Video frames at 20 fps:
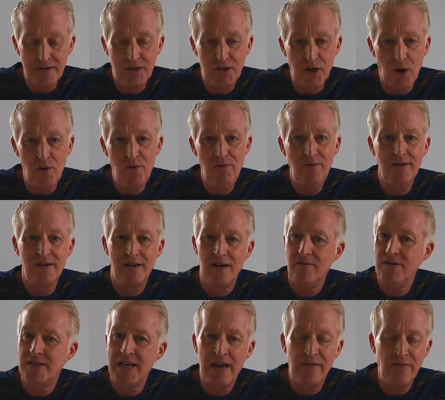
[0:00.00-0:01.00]
don't
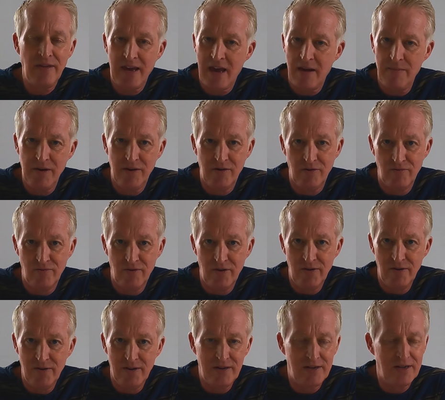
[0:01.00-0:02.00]
go down the chemical
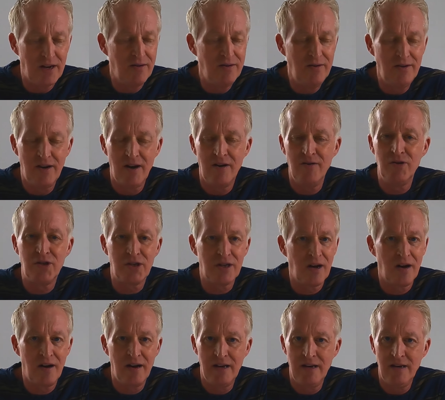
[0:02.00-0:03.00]
route. Don't go
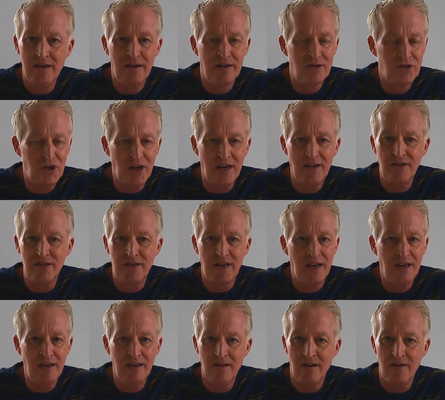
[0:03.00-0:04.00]
starting
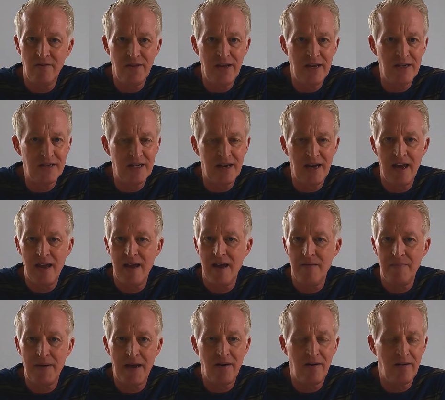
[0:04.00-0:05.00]
chasing on the internet
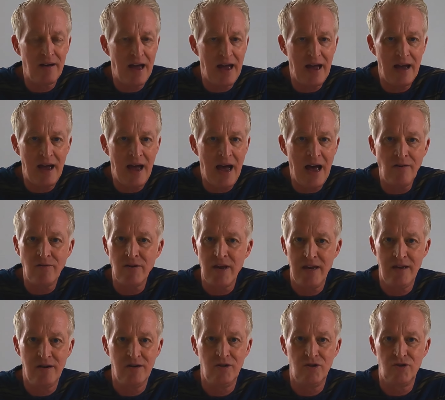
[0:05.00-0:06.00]
about
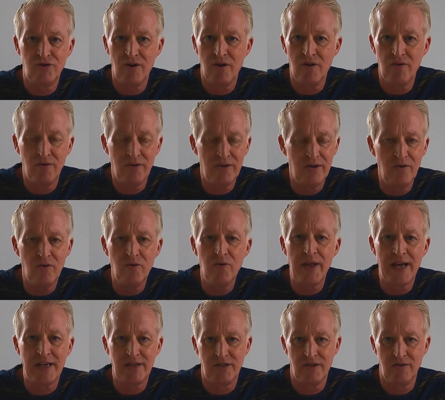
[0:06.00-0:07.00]
algae control and all
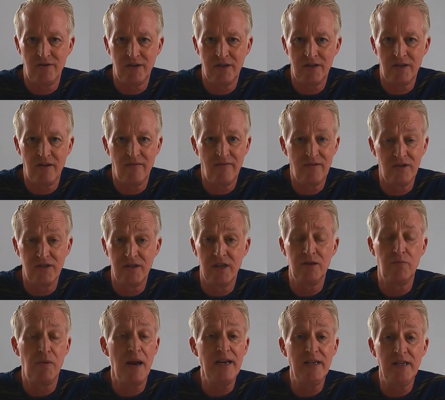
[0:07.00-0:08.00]
that sort of stuff because
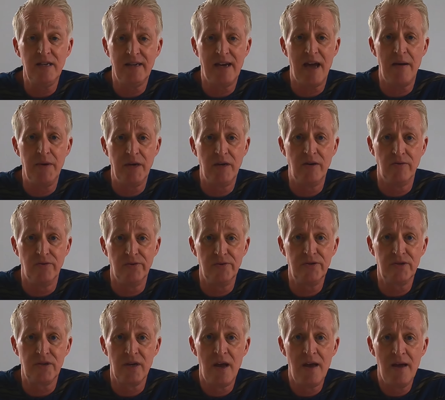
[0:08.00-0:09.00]
there's plenty of
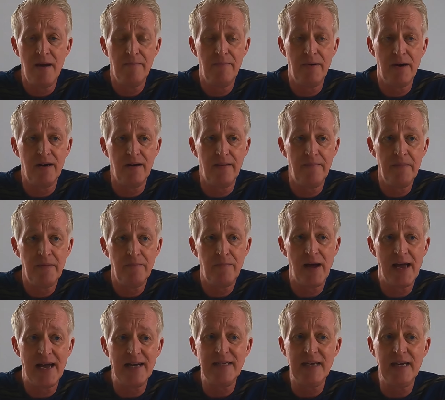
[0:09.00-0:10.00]
chemicals. But
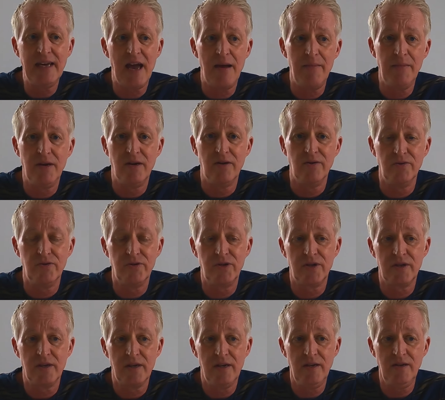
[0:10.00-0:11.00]
by adding
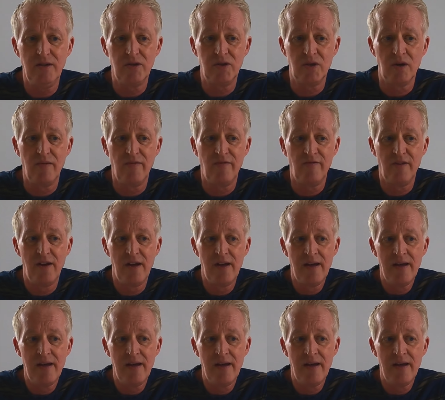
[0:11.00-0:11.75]
chemicals, you're sort of